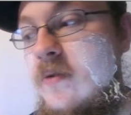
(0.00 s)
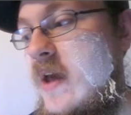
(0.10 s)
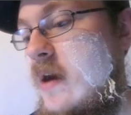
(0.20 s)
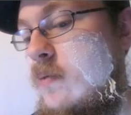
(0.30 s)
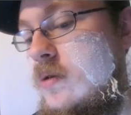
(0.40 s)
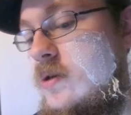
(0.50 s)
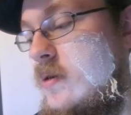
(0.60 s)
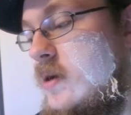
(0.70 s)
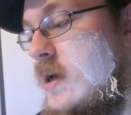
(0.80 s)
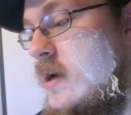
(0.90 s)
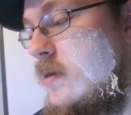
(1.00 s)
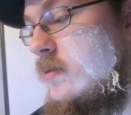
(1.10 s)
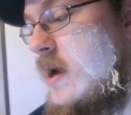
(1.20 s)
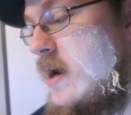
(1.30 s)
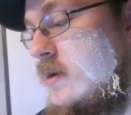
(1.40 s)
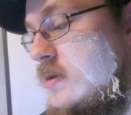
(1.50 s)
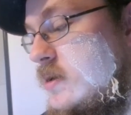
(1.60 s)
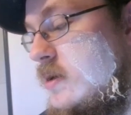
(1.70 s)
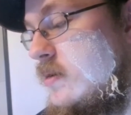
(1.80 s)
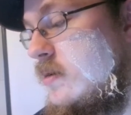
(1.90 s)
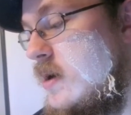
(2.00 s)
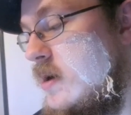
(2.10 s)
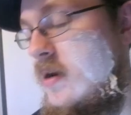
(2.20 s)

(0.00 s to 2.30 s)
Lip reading: they were good here last year.